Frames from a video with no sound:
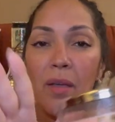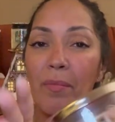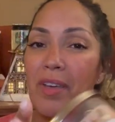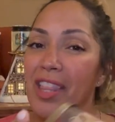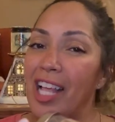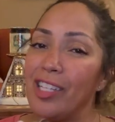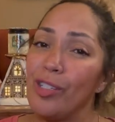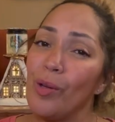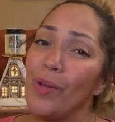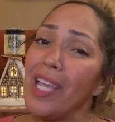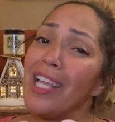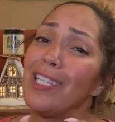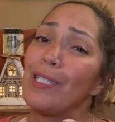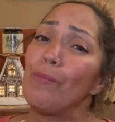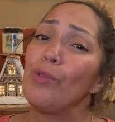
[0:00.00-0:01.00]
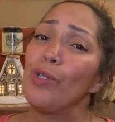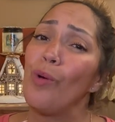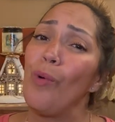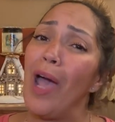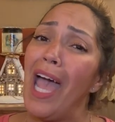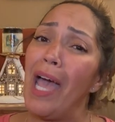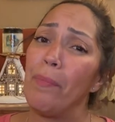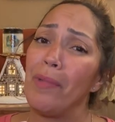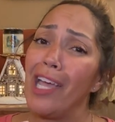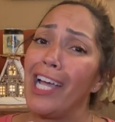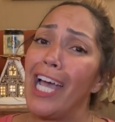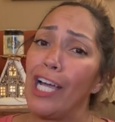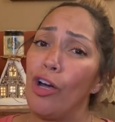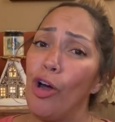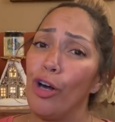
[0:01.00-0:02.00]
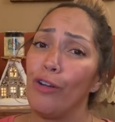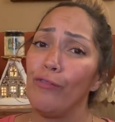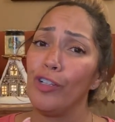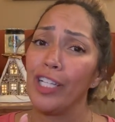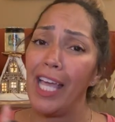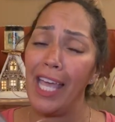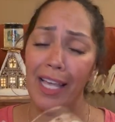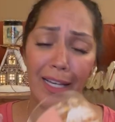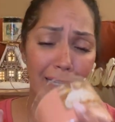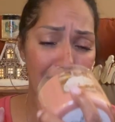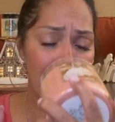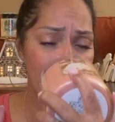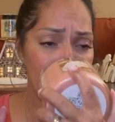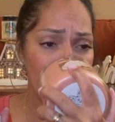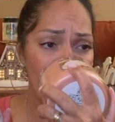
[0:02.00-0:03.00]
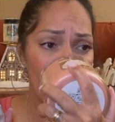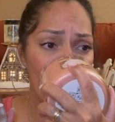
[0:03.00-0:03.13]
But that's okay, because I'm so happy I got Carnival Cake, guys.